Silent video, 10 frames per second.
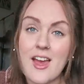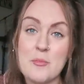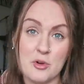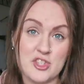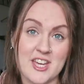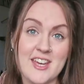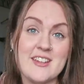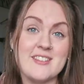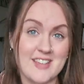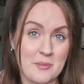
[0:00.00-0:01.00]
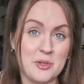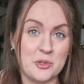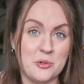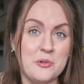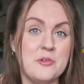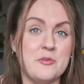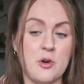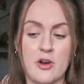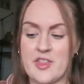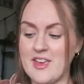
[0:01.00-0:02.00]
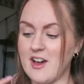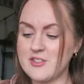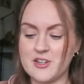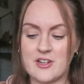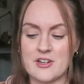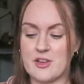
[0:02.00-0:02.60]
emoji down below for the utter